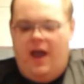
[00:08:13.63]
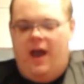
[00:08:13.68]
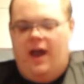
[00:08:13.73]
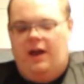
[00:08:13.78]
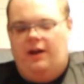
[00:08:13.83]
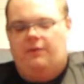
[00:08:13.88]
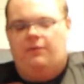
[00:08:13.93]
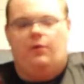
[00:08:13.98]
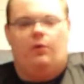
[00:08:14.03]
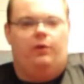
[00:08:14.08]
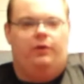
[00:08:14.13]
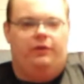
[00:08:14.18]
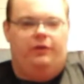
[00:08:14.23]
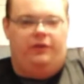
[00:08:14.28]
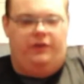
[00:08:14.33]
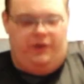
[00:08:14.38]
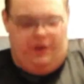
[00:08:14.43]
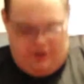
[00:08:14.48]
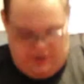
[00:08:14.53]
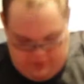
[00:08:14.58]
And of
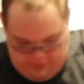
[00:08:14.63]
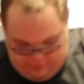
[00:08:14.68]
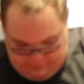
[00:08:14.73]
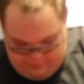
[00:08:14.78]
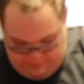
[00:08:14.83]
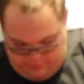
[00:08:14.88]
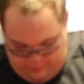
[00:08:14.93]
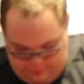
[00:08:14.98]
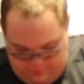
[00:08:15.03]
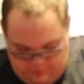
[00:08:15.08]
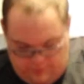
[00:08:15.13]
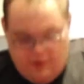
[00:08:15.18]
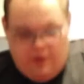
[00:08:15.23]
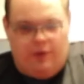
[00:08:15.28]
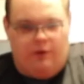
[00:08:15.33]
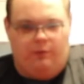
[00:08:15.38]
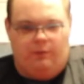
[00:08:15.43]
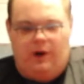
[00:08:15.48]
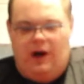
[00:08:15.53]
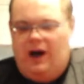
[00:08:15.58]
course, you know,
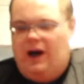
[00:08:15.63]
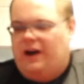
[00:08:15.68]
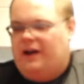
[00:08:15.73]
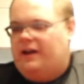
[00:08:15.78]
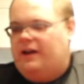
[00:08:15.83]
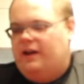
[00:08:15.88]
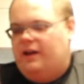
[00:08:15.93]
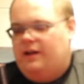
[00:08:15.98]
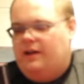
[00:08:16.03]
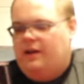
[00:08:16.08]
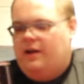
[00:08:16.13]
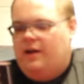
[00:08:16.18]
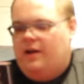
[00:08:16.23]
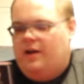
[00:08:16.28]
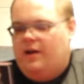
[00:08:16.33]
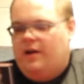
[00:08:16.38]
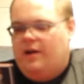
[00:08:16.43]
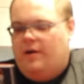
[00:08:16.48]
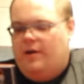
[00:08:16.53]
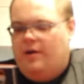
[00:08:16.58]
The Rock.
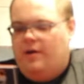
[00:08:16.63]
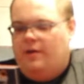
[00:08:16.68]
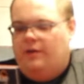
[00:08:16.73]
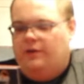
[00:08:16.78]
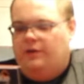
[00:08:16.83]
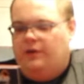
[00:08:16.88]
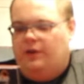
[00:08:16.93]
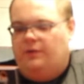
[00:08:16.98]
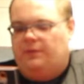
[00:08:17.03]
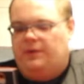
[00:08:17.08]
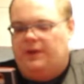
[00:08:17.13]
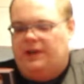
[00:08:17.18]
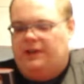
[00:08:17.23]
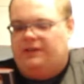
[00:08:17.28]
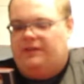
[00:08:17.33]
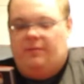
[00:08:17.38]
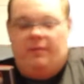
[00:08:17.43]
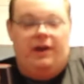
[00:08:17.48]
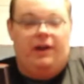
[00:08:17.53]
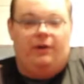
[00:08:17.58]
Don't forget
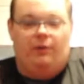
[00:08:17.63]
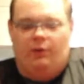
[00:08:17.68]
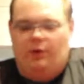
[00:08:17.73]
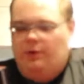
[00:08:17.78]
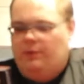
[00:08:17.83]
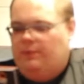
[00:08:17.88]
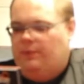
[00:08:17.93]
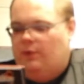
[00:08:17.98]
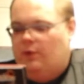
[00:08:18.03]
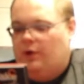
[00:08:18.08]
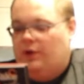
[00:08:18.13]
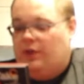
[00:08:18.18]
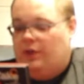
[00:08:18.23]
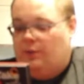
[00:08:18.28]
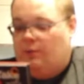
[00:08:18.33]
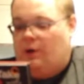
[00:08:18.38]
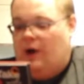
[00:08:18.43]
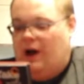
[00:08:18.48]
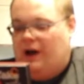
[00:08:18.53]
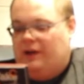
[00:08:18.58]
to make room for The
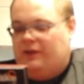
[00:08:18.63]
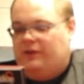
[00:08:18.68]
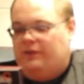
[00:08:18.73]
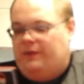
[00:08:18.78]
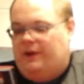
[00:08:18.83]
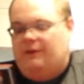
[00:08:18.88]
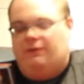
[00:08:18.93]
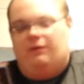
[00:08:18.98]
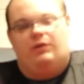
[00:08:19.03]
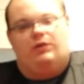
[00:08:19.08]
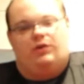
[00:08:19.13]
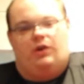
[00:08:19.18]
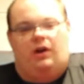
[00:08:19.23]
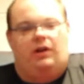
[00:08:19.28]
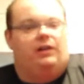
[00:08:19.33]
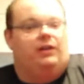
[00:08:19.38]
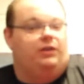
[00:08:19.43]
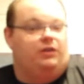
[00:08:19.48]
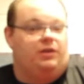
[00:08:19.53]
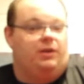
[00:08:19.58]
Rock's favorite
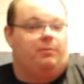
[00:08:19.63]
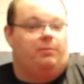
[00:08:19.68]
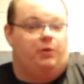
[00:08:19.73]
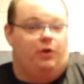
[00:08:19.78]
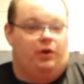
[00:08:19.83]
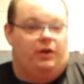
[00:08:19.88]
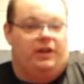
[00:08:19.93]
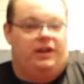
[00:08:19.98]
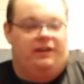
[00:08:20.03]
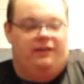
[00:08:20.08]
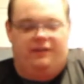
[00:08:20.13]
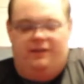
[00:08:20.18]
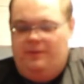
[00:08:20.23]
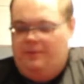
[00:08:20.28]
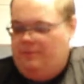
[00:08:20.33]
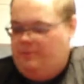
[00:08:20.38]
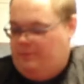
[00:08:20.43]
chocolate chip cookies.